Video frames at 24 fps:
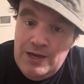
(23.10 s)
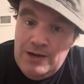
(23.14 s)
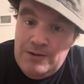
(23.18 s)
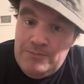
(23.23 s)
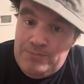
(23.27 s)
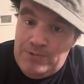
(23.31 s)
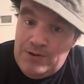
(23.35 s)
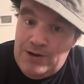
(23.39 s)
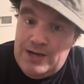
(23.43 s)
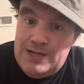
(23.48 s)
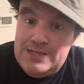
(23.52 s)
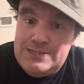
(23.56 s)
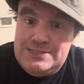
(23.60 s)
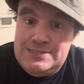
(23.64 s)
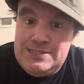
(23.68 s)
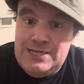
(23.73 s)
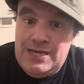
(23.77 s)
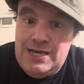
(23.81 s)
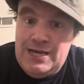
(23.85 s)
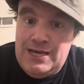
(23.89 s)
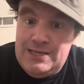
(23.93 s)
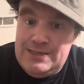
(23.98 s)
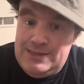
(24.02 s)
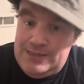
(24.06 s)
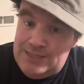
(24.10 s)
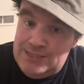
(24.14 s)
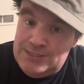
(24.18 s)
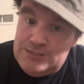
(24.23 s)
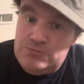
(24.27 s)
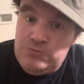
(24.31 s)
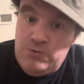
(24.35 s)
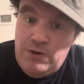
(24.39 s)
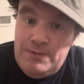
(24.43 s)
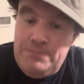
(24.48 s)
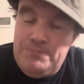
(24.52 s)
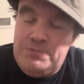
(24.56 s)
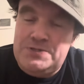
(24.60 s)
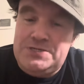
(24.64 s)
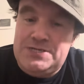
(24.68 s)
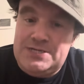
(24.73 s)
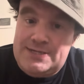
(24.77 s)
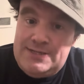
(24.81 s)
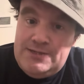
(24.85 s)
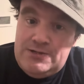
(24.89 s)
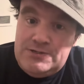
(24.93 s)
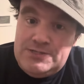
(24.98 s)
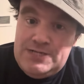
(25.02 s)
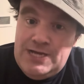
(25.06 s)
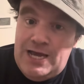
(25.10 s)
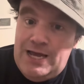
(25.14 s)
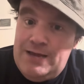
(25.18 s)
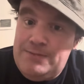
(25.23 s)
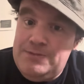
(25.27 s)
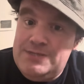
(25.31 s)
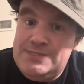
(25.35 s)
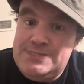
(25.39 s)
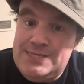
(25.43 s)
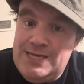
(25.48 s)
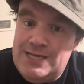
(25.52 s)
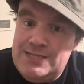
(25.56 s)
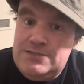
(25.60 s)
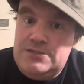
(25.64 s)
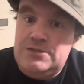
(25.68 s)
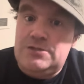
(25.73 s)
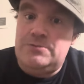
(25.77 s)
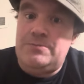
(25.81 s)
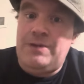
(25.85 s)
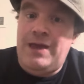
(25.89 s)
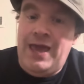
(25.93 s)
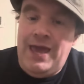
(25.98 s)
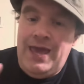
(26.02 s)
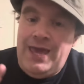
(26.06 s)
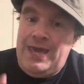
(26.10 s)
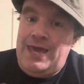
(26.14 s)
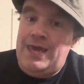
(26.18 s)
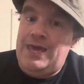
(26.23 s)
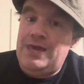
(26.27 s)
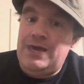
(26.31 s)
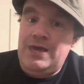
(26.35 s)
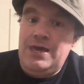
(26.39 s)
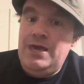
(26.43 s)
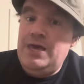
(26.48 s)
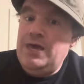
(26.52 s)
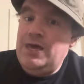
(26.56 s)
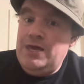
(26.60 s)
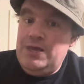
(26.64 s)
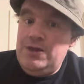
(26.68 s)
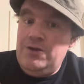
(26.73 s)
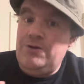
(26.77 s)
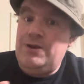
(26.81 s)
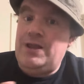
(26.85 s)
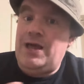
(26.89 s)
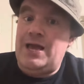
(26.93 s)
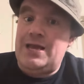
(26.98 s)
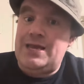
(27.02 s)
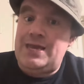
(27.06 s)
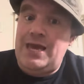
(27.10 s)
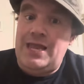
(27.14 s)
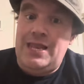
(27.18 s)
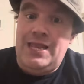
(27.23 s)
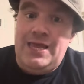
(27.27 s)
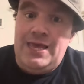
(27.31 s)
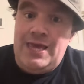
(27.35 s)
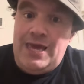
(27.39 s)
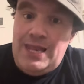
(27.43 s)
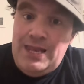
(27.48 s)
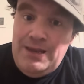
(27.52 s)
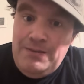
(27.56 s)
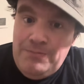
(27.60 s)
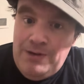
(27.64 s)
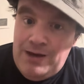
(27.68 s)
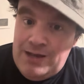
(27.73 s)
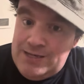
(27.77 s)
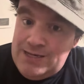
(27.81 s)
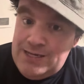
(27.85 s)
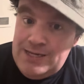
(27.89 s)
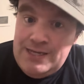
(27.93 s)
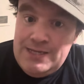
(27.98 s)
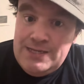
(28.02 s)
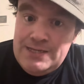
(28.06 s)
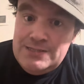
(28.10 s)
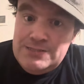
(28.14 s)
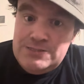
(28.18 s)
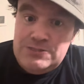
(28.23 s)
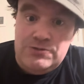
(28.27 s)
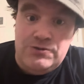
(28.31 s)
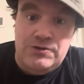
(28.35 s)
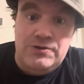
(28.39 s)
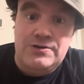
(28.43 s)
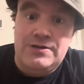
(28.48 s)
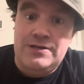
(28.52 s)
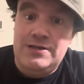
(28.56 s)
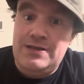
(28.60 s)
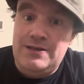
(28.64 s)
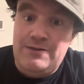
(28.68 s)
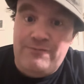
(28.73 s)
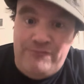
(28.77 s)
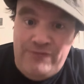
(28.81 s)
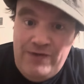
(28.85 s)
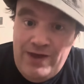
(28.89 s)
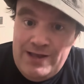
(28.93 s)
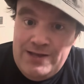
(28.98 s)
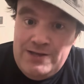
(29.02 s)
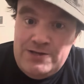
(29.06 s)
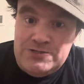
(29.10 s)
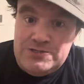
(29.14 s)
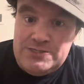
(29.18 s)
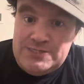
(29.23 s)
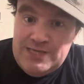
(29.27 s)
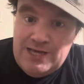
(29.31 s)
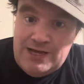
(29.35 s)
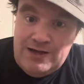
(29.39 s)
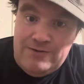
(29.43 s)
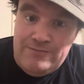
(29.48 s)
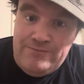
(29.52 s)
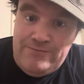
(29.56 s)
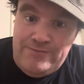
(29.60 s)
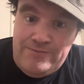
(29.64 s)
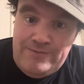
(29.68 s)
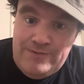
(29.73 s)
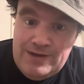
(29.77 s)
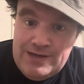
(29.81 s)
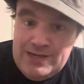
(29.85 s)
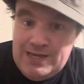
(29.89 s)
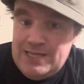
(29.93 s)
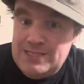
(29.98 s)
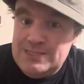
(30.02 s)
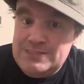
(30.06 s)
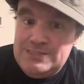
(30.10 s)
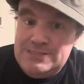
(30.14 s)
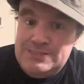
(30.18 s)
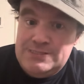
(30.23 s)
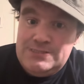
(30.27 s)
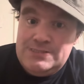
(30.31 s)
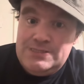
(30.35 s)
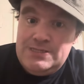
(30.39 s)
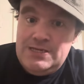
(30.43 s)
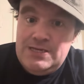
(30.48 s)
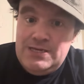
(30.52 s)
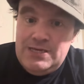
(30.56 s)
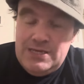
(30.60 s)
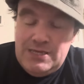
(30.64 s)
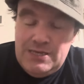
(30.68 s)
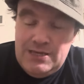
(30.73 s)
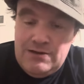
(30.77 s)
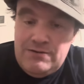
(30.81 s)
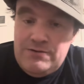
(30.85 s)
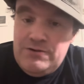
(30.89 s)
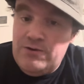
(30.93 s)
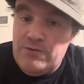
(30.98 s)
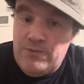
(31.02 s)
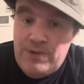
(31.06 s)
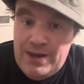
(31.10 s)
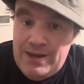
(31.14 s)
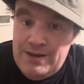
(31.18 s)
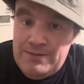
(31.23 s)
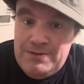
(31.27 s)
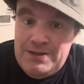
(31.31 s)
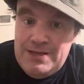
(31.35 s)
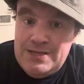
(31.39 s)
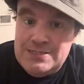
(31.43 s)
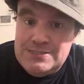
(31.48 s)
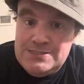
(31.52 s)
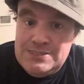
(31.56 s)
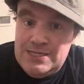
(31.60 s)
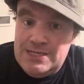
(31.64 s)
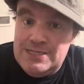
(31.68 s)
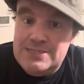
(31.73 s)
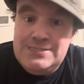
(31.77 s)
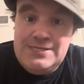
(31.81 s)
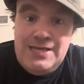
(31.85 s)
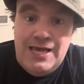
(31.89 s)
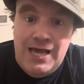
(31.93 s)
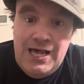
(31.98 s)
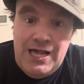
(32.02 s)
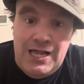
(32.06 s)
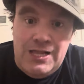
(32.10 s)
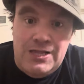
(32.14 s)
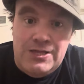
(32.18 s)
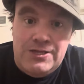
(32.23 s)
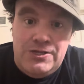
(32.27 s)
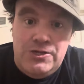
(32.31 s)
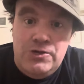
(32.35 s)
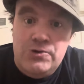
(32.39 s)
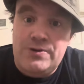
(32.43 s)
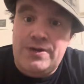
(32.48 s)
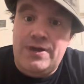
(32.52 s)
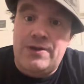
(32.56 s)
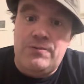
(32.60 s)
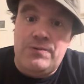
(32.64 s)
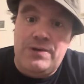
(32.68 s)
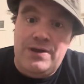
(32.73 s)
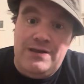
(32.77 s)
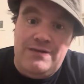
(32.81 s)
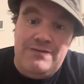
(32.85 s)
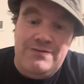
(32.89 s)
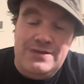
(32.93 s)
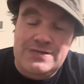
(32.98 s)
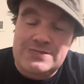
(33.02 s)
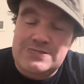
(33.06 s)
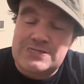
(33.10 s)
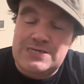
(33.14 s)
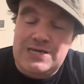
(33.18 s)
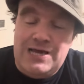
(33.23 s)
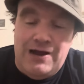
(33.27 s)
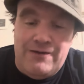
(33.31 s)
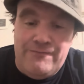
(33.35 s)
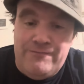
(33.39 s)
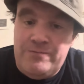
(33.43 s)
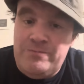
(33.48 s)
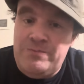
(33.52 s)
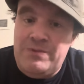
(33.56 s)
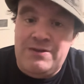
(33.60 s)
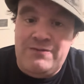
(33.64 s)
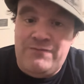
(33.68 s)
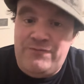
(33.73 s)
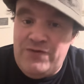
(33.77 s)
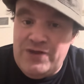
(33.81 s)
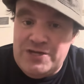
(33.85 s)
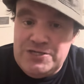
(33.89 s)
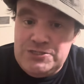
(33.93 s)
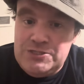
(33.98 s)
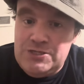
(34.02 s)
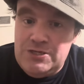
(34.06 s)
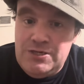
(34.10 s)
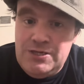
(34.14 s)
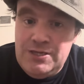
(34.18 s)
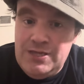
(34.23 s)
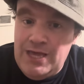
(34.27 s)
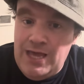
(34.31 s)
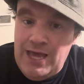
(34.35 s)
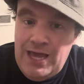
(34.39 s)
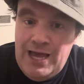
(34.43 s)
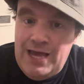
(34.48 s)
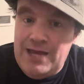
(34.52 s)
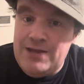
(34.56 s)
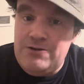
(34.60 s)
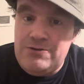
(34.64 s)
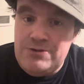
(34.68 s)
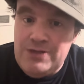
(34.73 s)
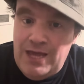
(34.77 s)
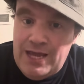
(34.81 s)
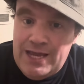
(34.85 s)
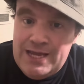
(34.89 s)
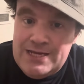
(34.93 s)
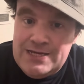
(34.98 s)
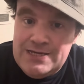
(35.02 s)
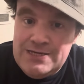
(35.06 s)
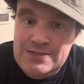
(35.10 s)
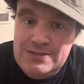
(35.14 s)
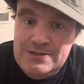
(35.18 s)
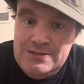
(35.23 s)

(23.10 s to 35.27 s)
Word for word: But uh, this one particular time, he said to them, hey, you're not getting any money, so you can defend yourself against you know, your enemies until you get rid of this government official I don't like.